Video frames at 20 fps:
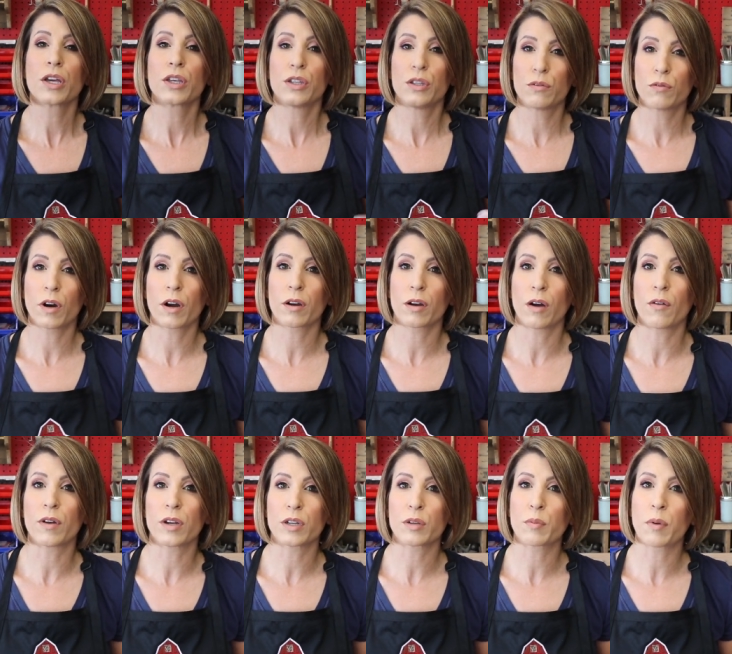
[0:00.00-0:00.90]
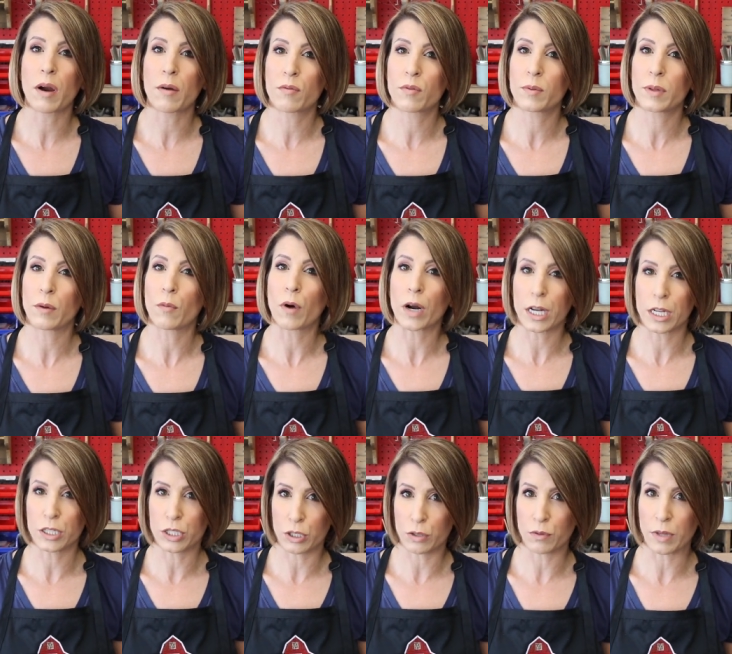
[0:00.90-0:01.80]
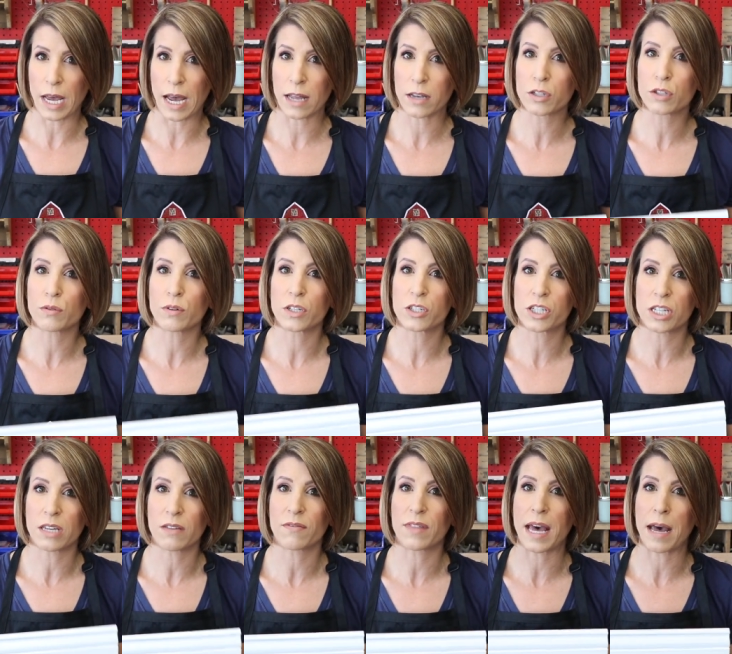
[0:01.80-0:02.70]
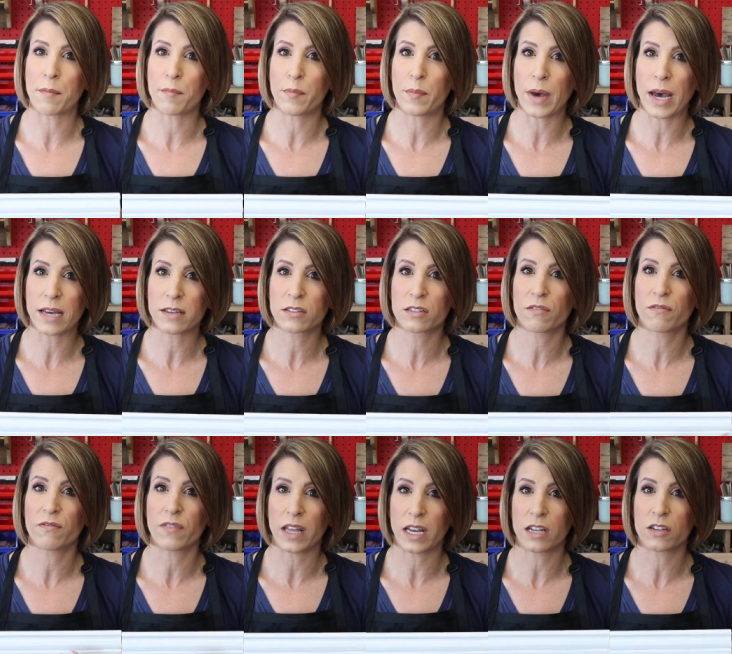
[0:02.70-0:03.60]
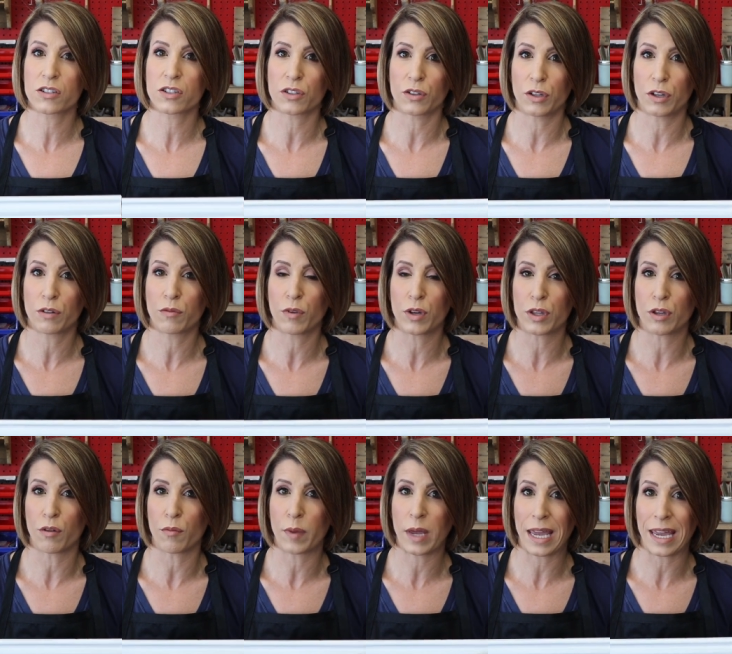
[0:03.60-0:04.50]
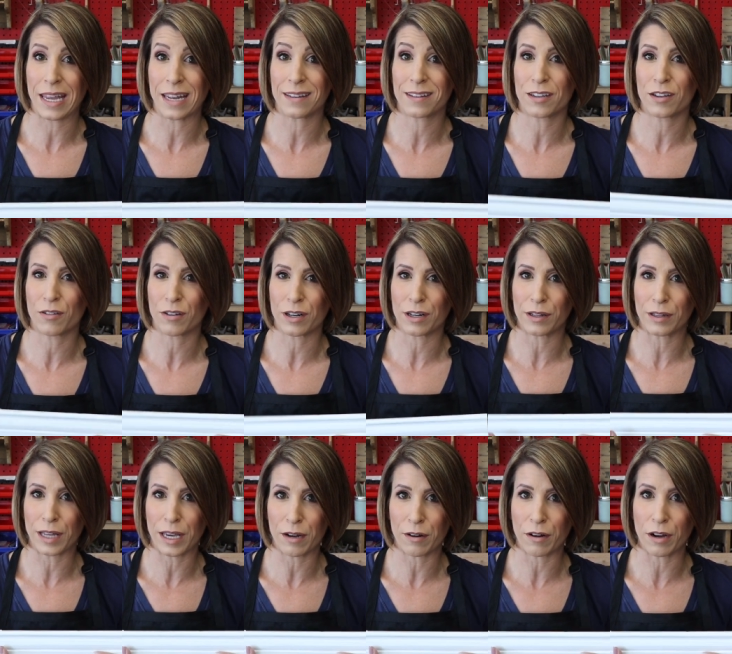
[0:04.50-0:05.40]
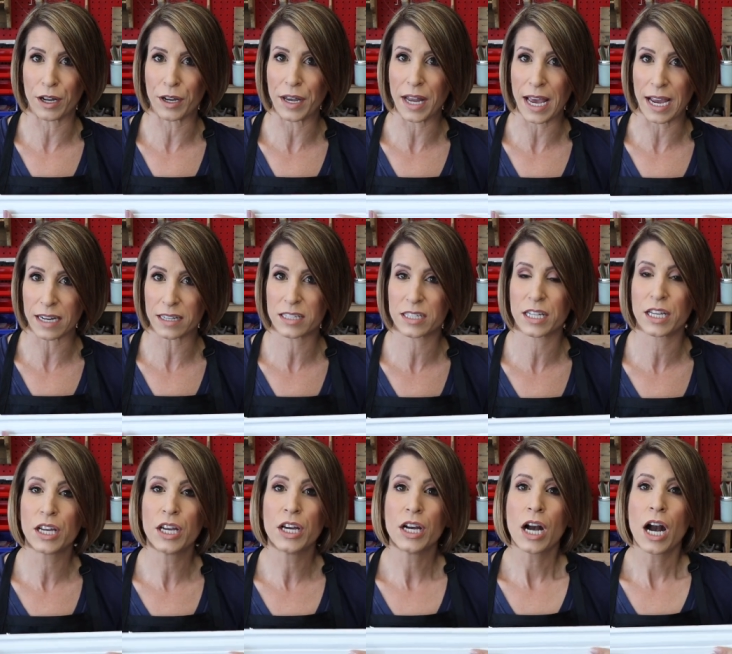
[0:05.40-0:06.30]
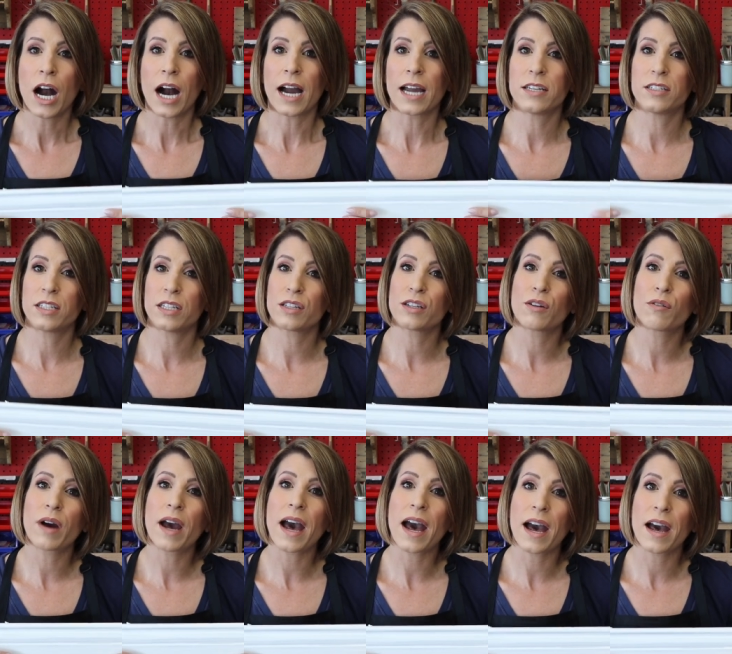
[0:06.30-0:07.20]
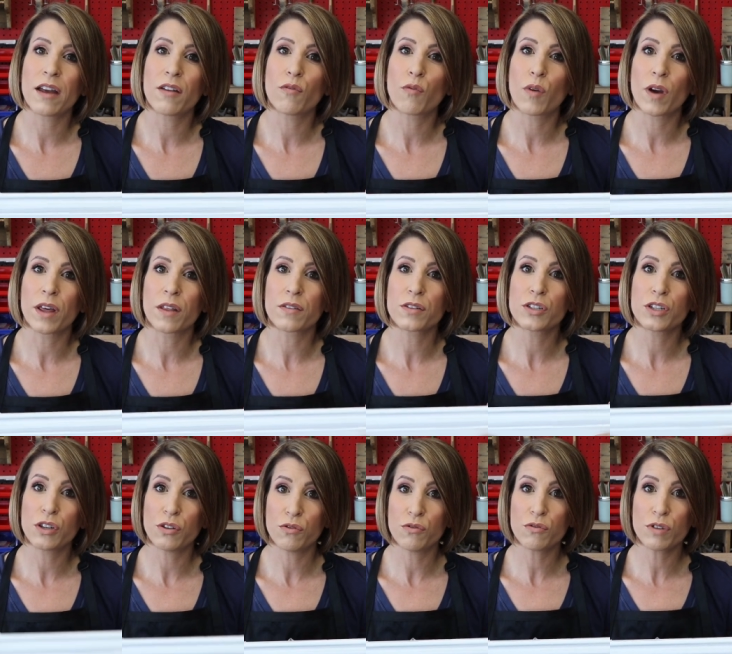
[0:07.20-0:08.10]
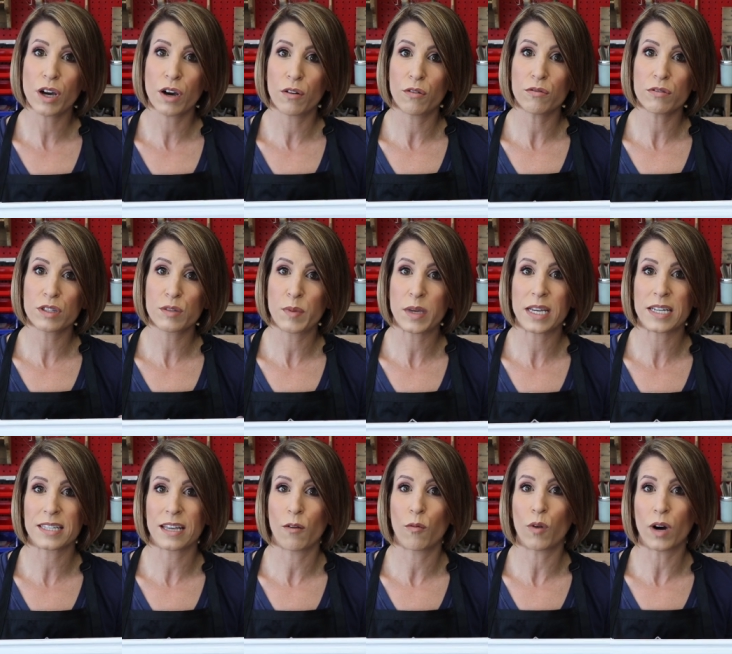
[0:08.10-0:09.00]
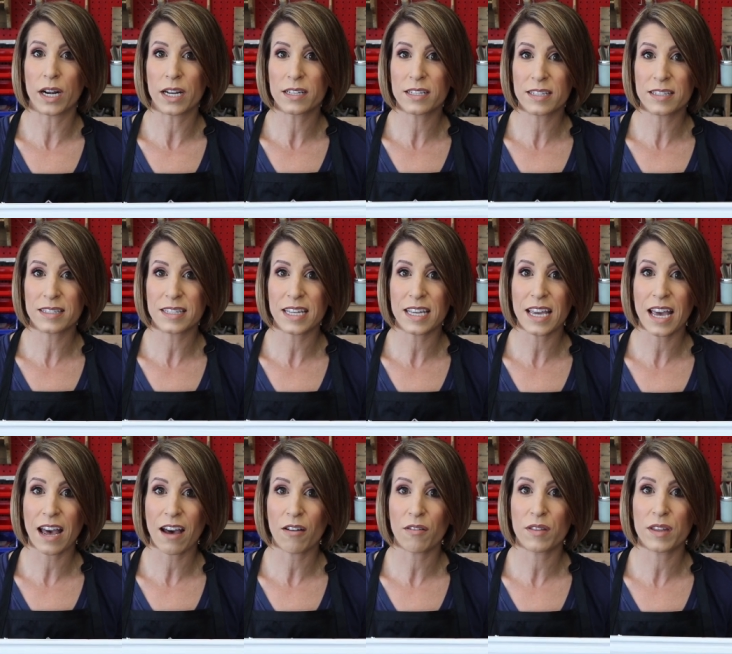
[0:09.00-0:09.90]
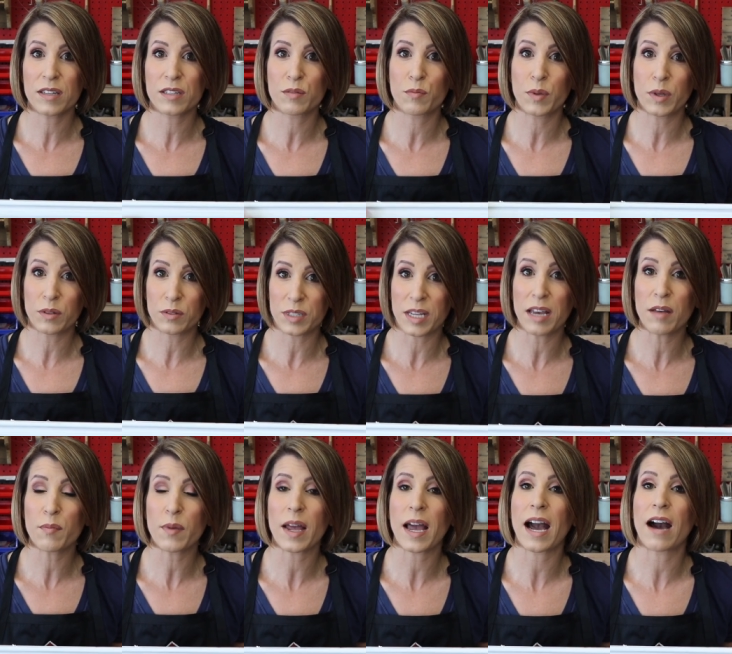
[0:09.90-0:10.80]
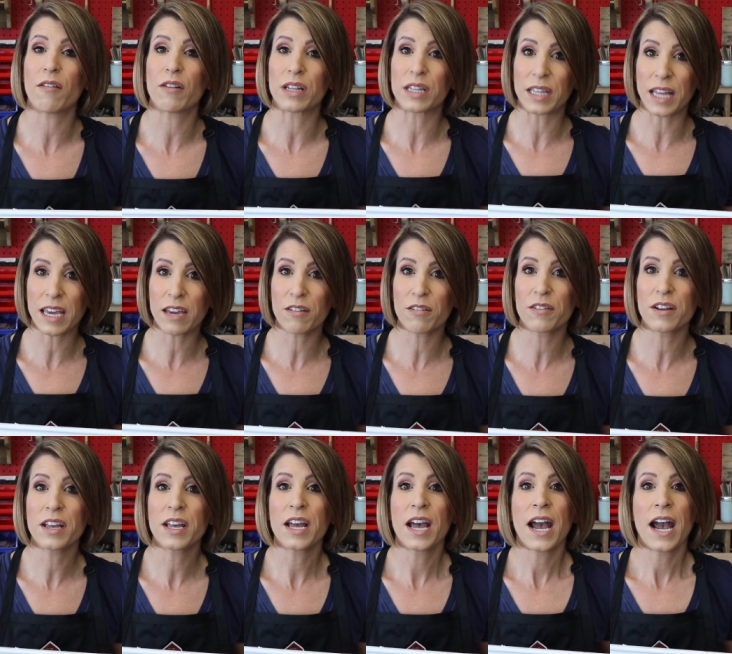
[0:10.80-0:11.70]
you are going to probably want to do that to achieve that best finished look with your paint that you're going to layer on next. I did go ahead with two coats because I wanted to see how this built up, how it layered,